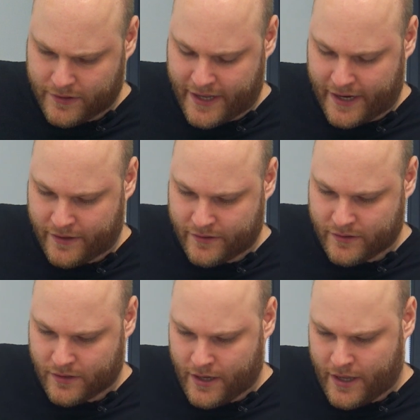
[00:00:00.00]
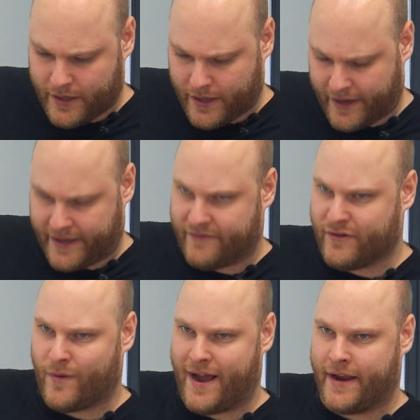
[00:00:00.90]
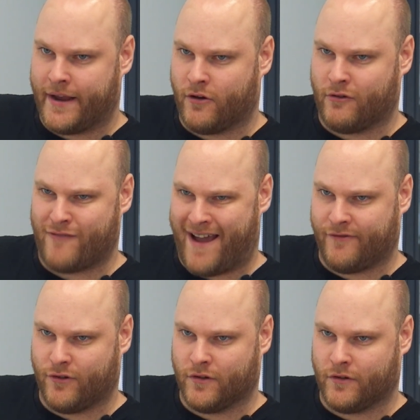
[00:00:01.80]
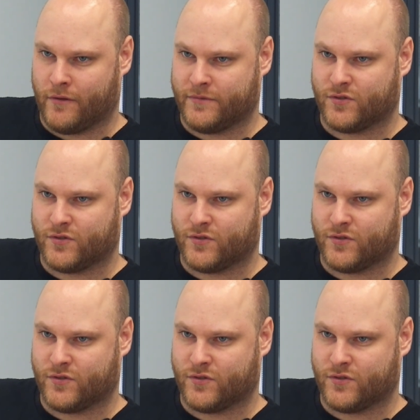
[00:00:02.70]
than a giveaway or a raffle or a